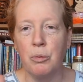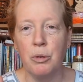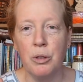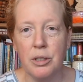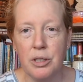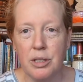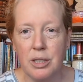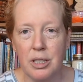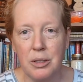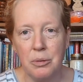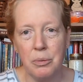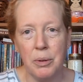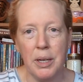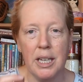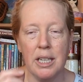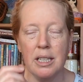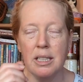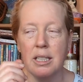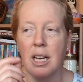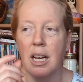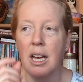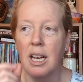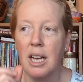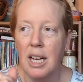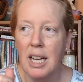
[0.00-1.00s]
worsted
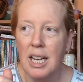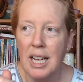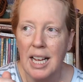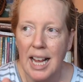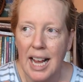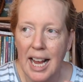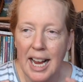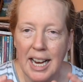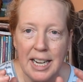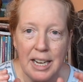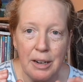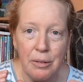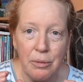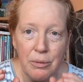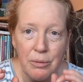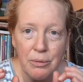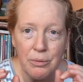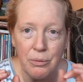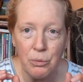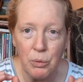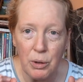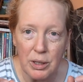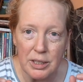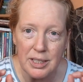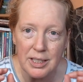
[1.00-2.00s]
weight, and it
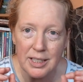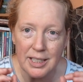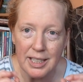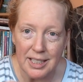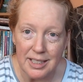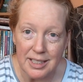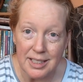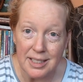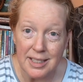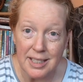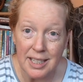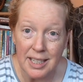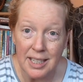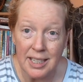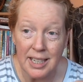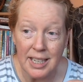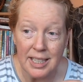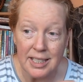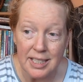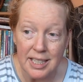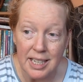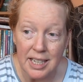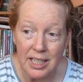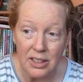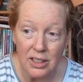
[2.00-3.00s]
wasn't as thin
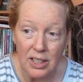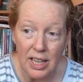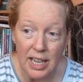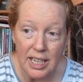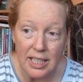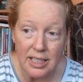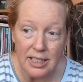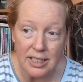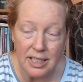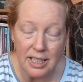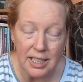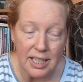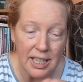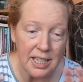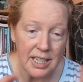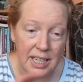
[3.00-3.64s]
as he likes it,